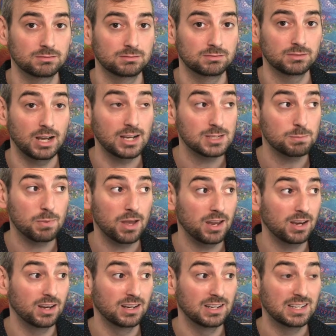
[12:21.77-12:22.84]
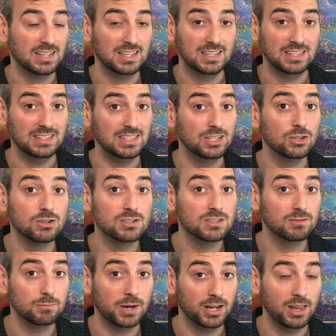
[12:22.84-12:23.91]
I spent years of
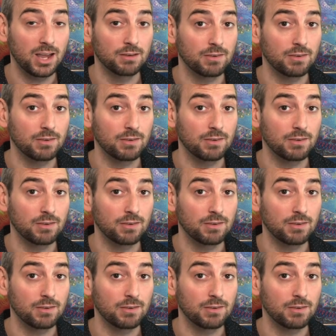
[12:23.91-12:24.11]
my life,